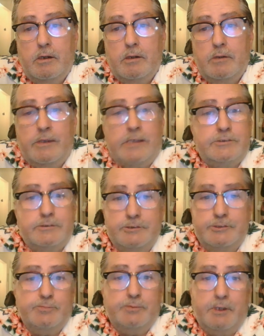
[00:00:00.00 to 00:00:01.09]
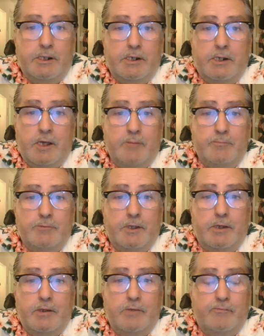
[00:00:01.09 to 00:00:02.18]
that's this planet. I'm
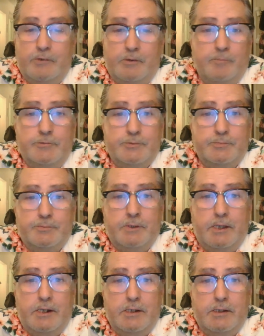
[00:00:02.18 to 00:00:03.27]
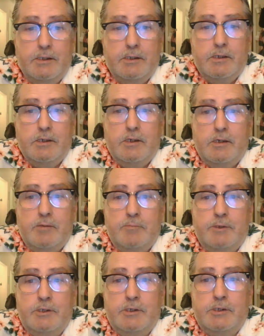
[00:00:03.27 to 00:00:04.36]
not from this planet
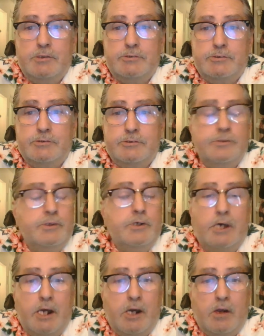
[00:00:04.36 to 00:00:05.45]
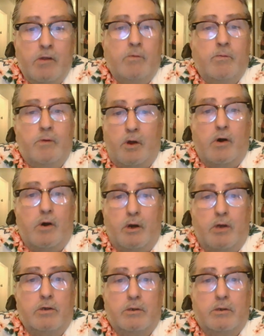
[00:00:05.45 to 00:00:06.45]
because you got it all wrong.